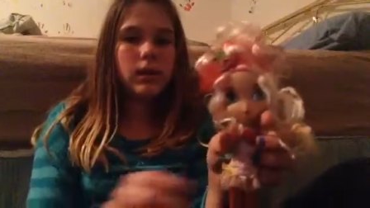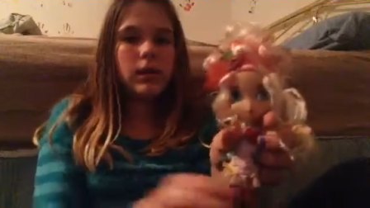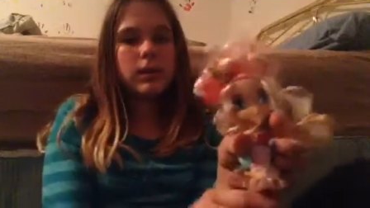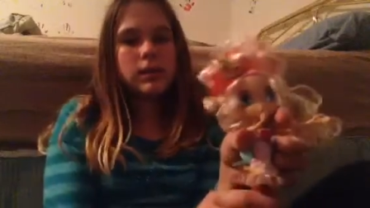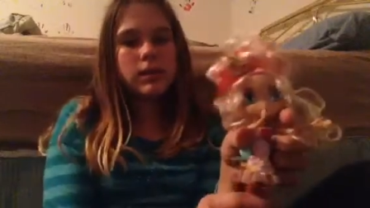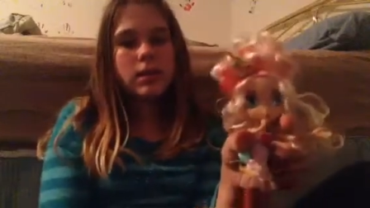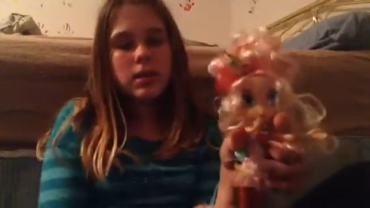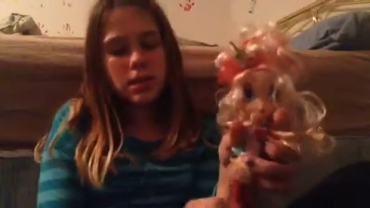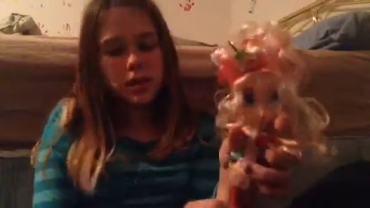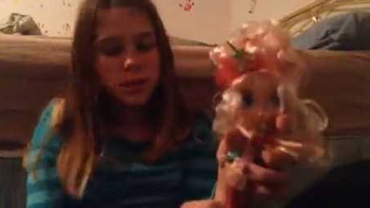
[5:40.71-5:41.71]
is
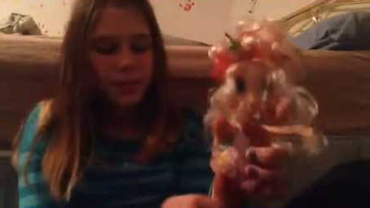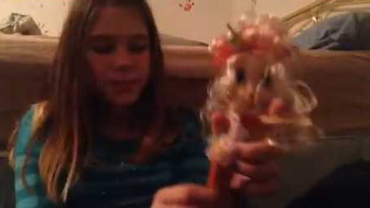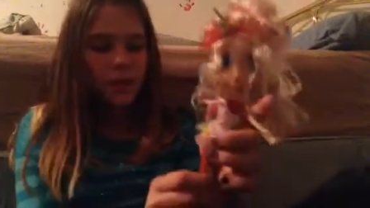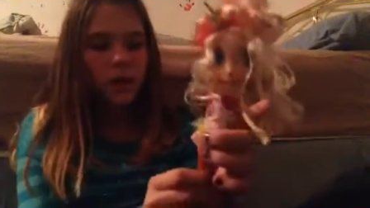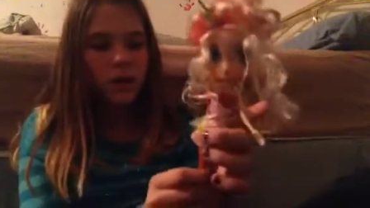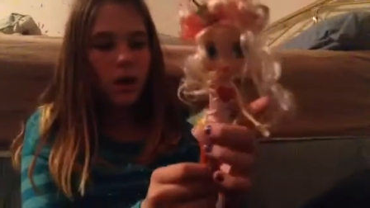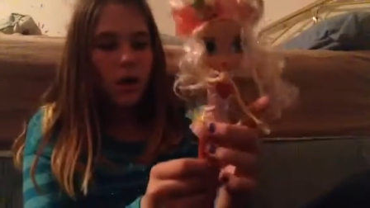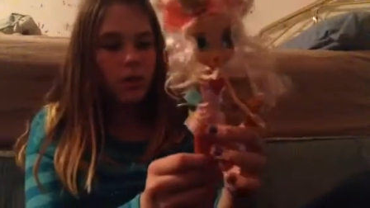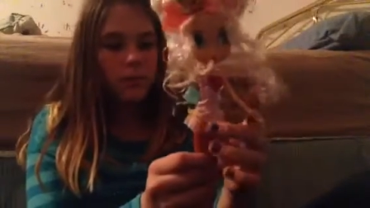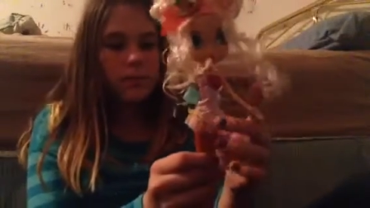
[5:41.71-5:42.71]
the
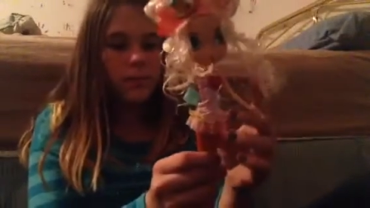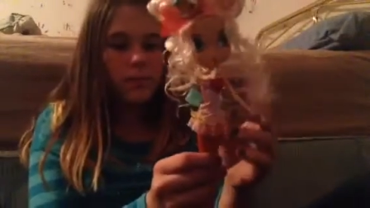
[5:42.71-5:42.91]
um,